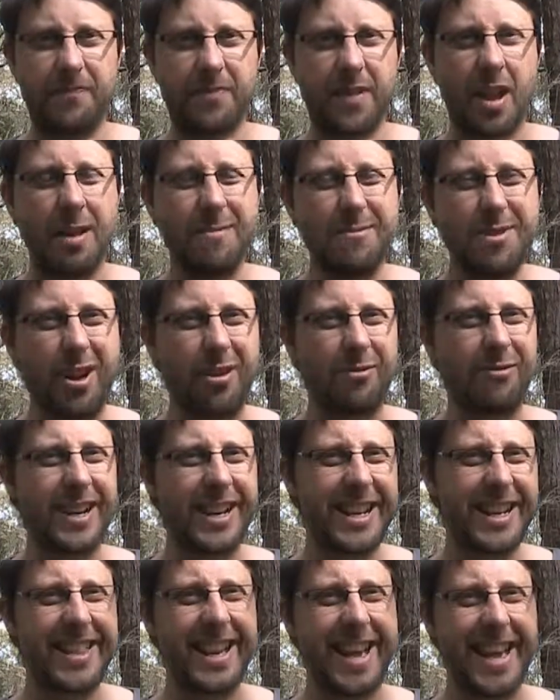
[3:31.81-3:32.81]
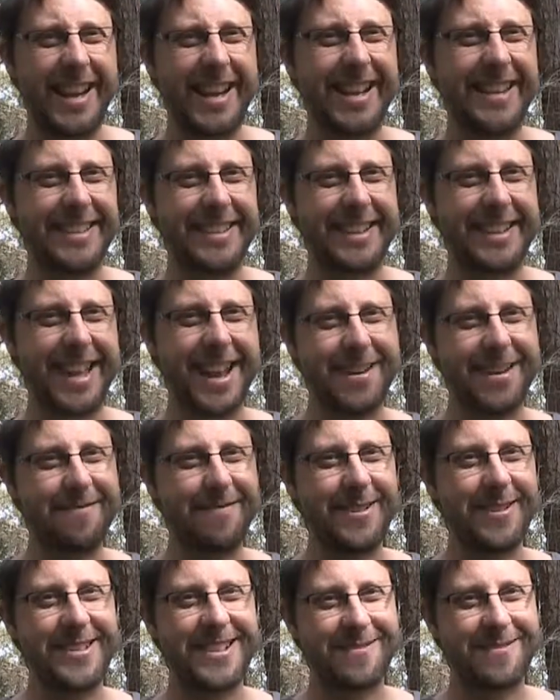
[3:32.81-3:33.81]
I'm not really that into Latin
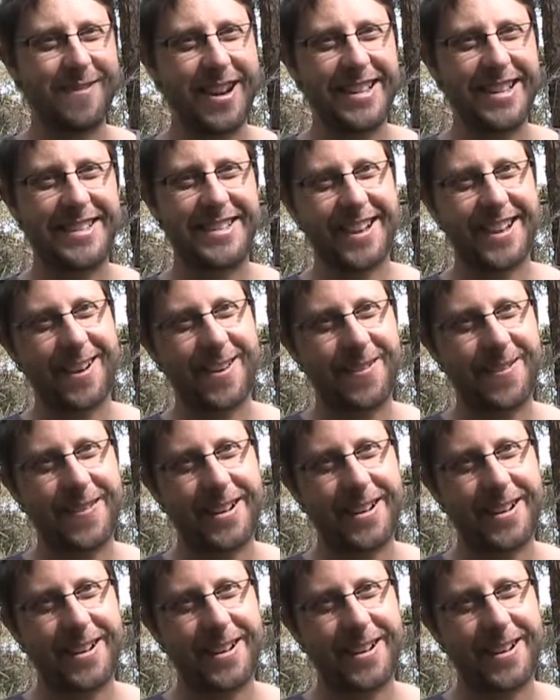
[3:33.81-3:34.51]
music myself.